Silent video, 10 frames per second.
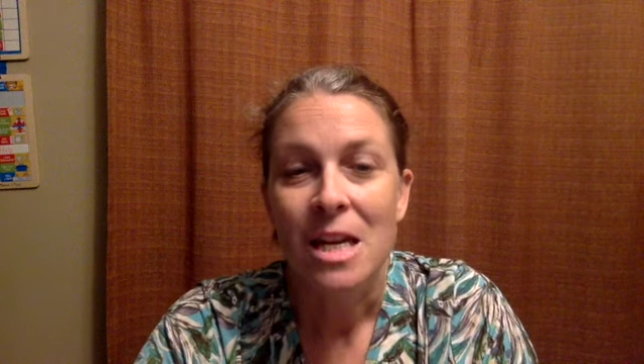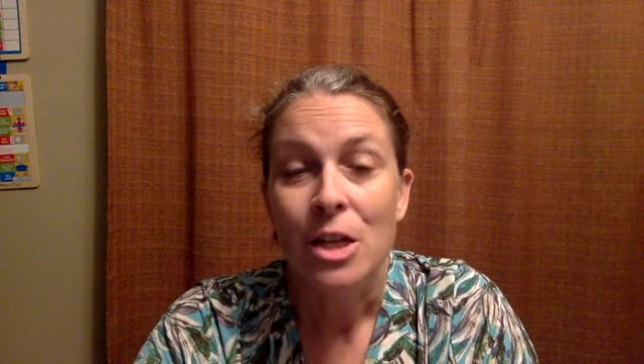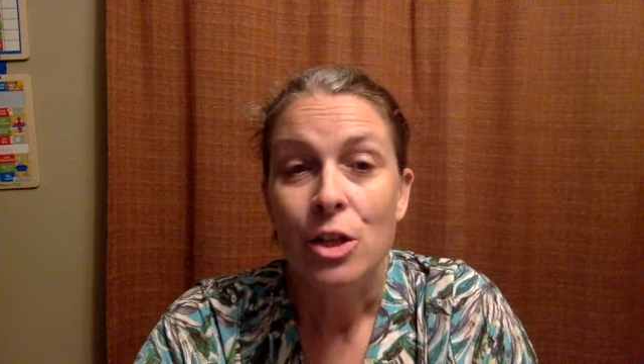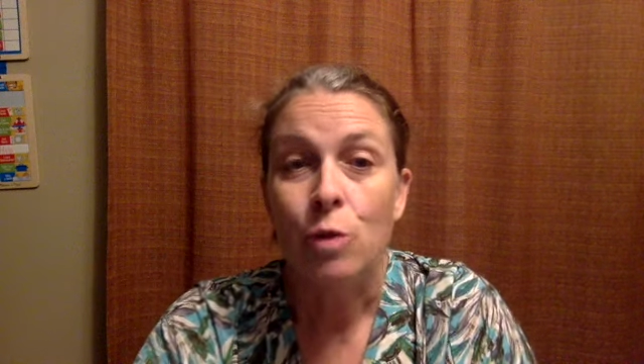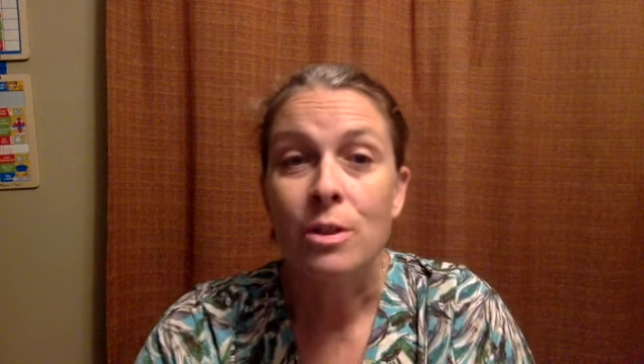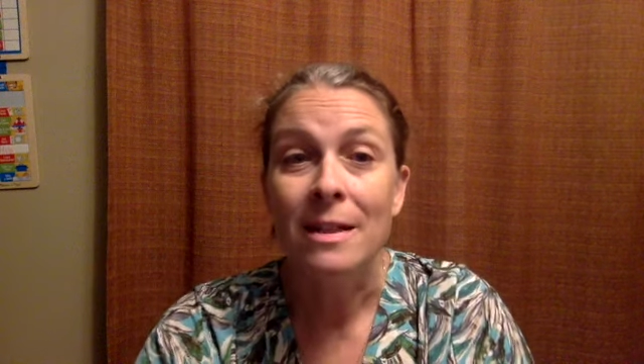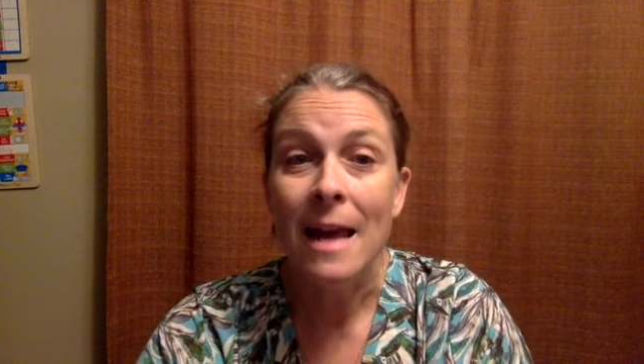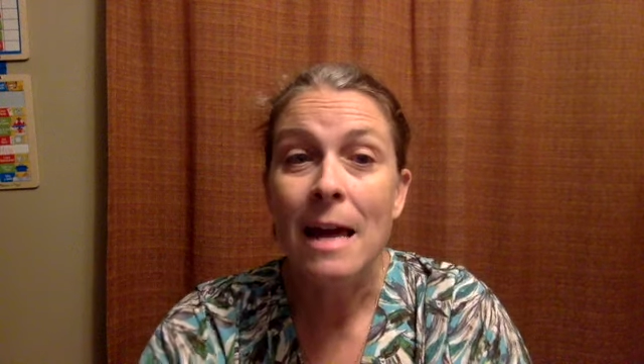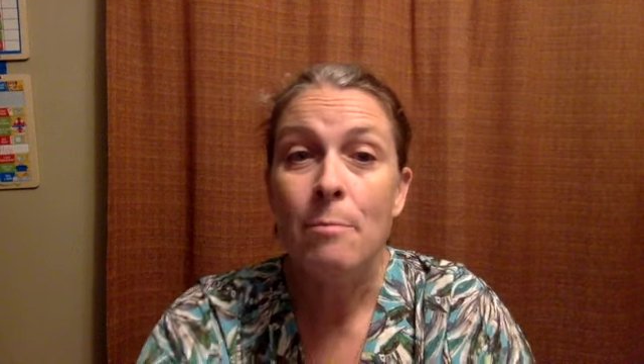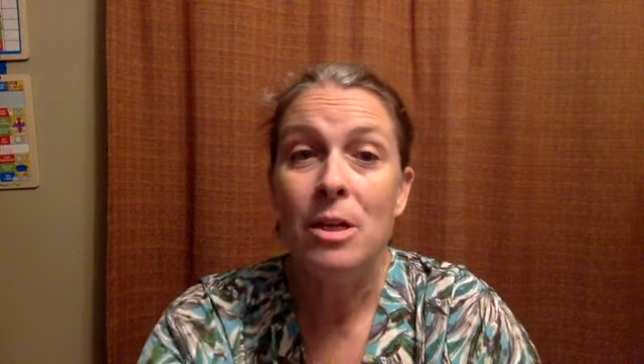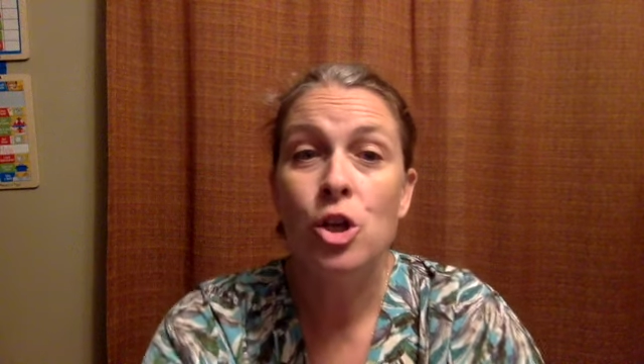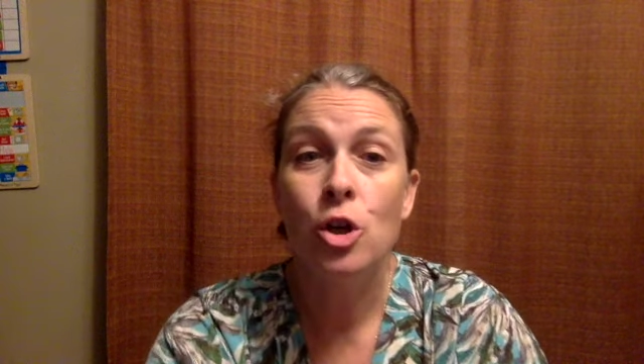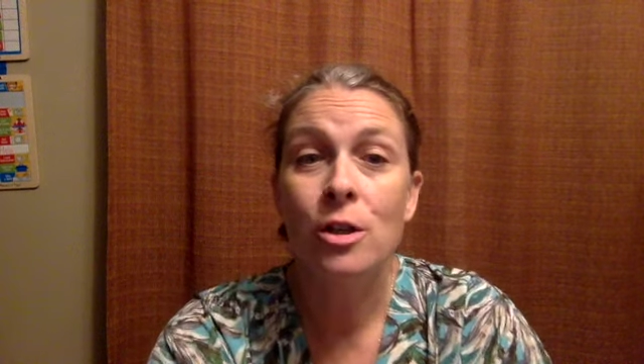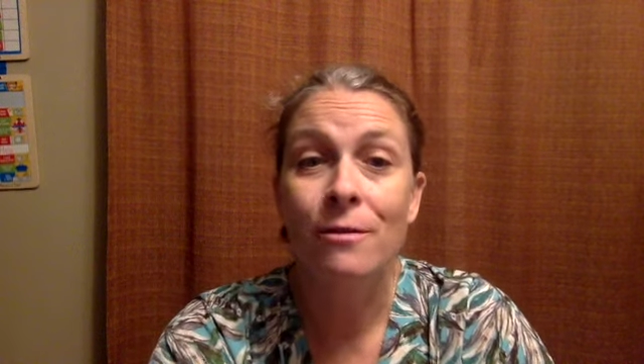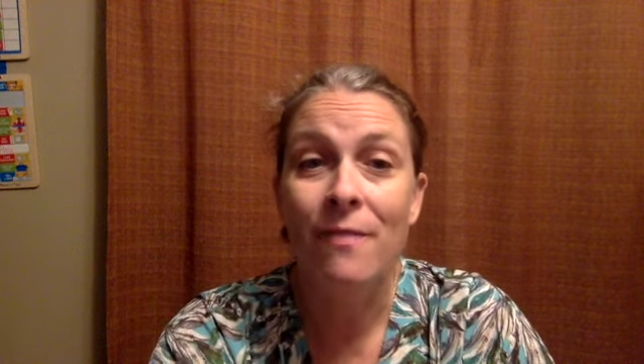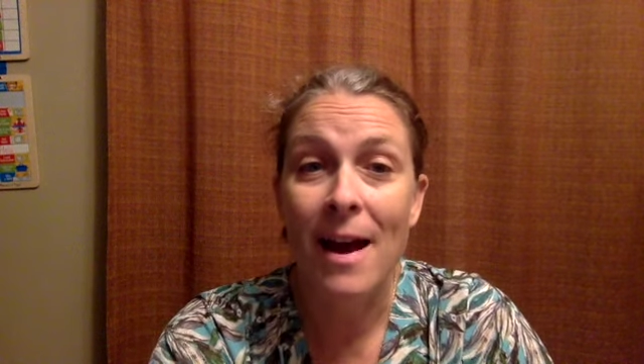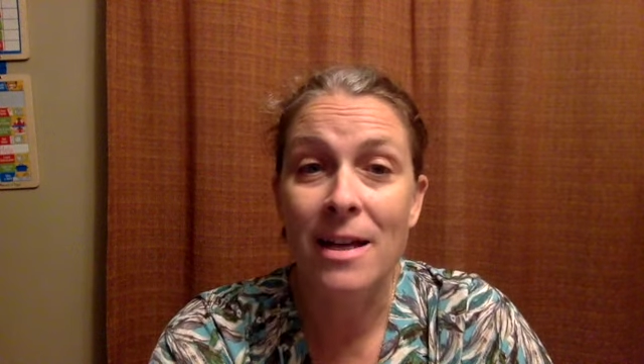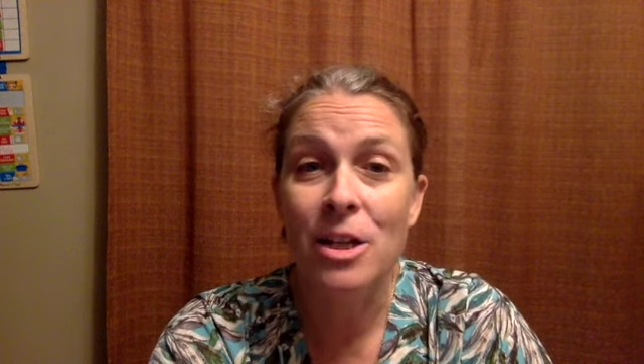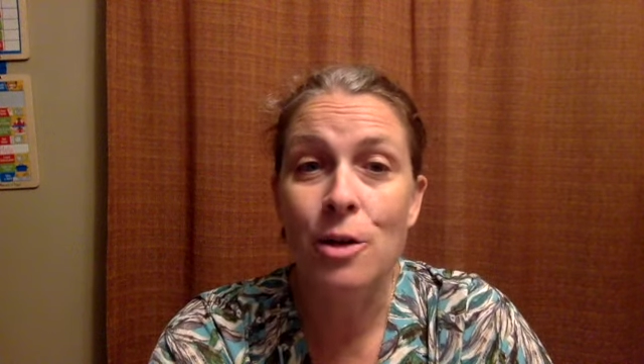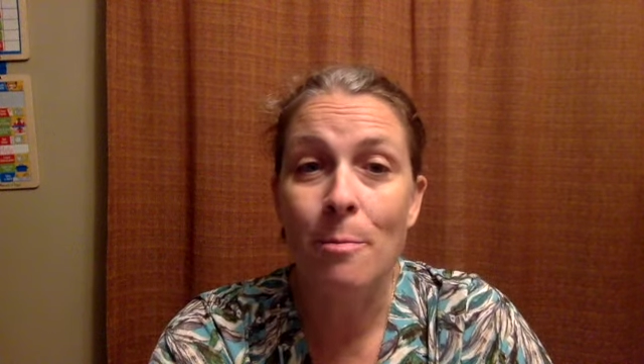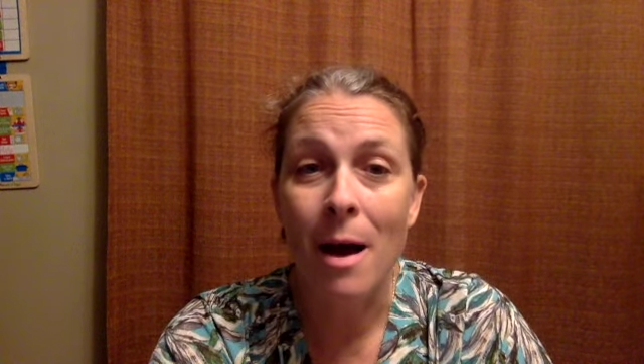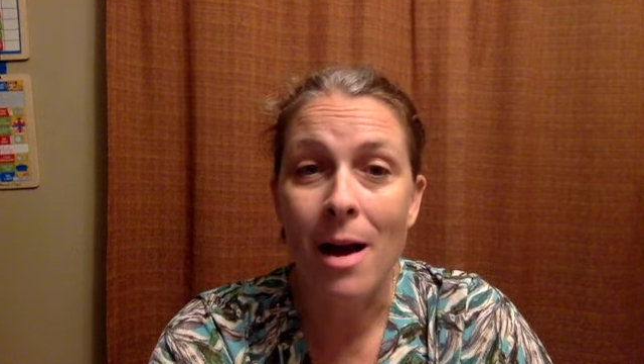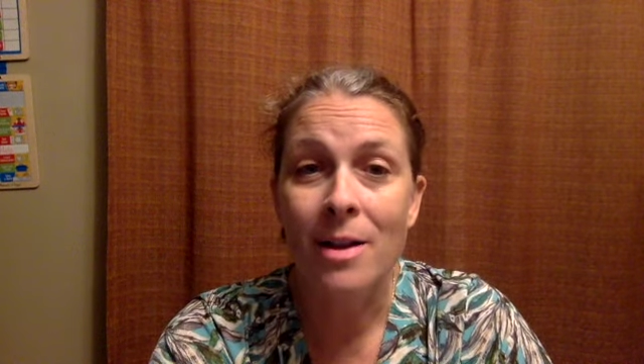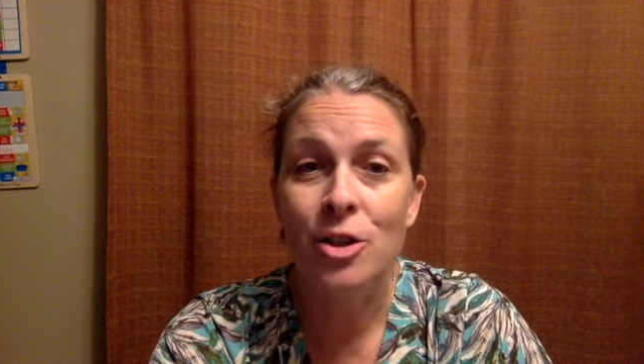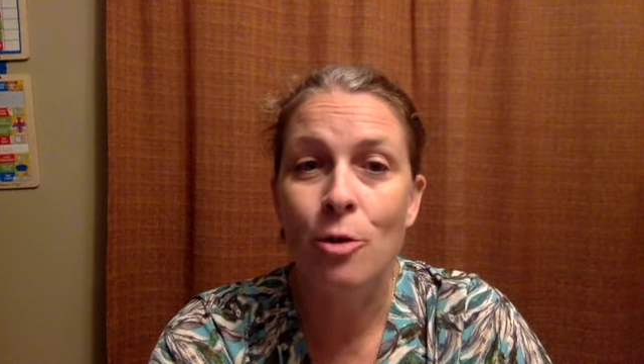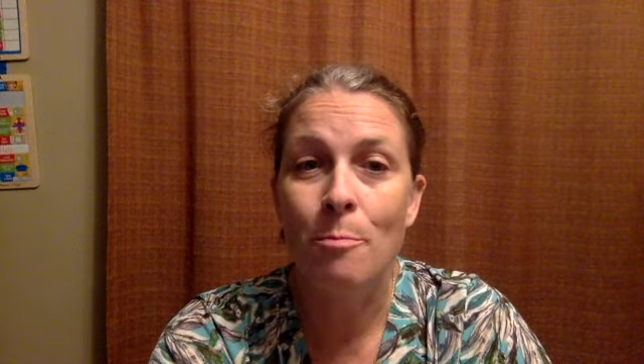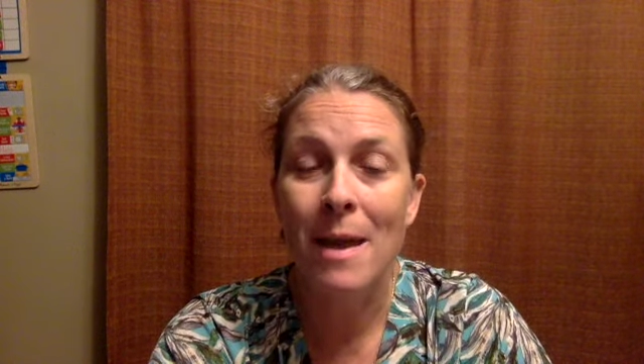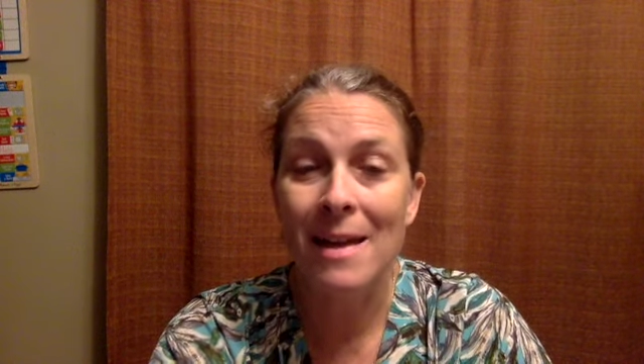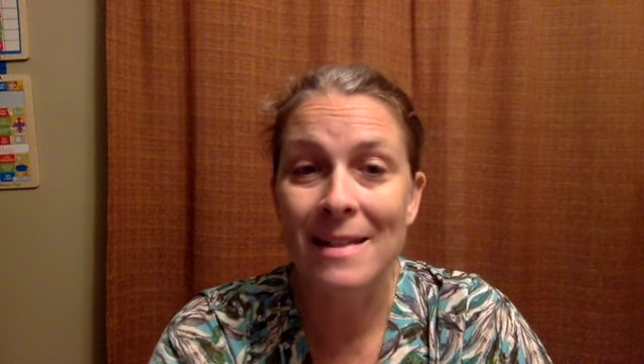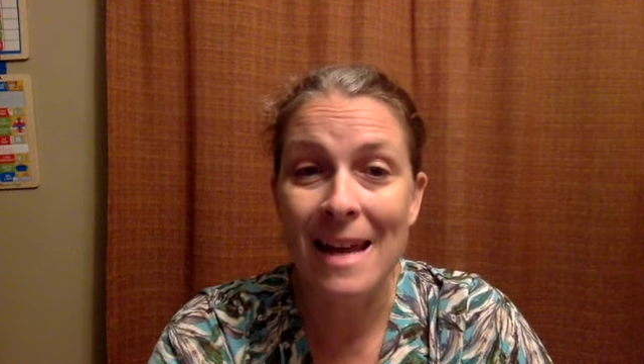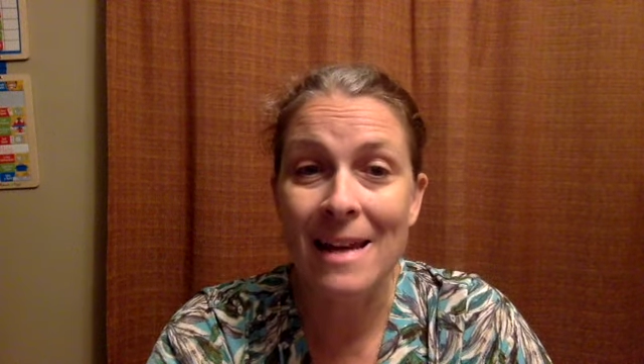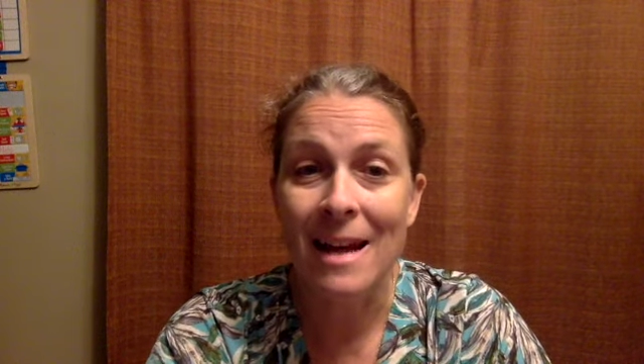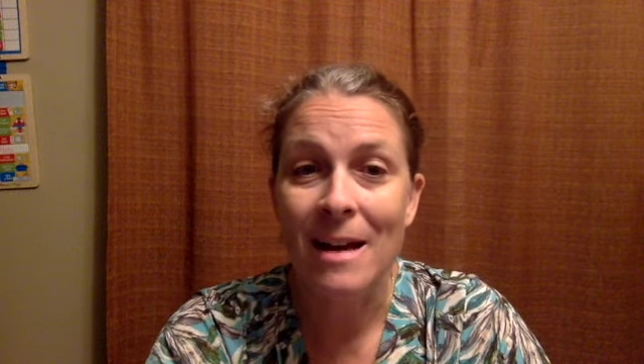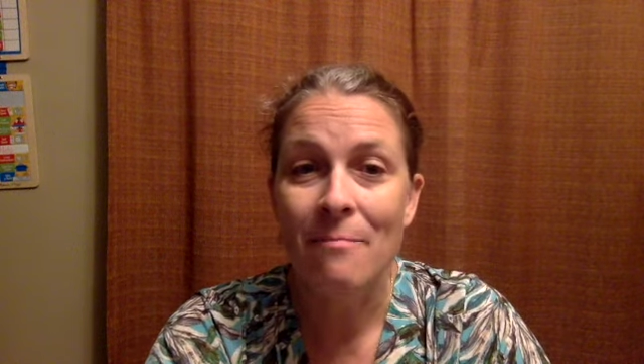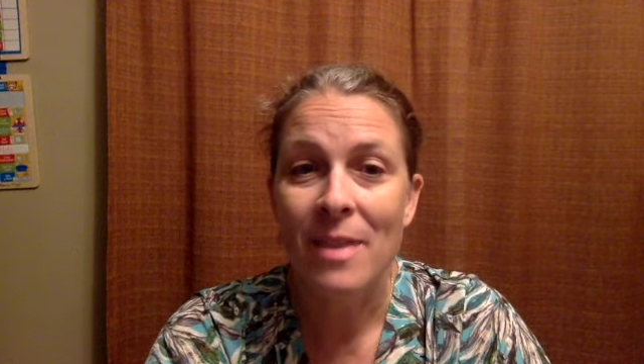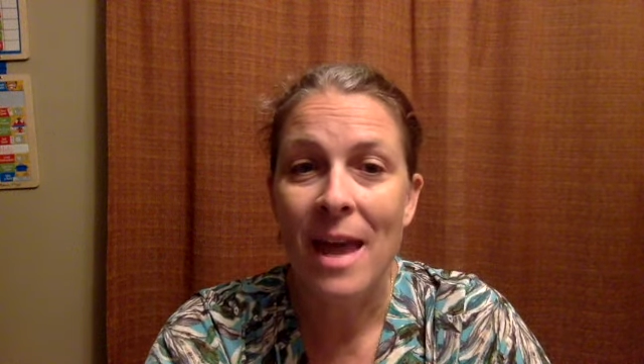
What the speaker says: So today, be sure to find in your box your bandana,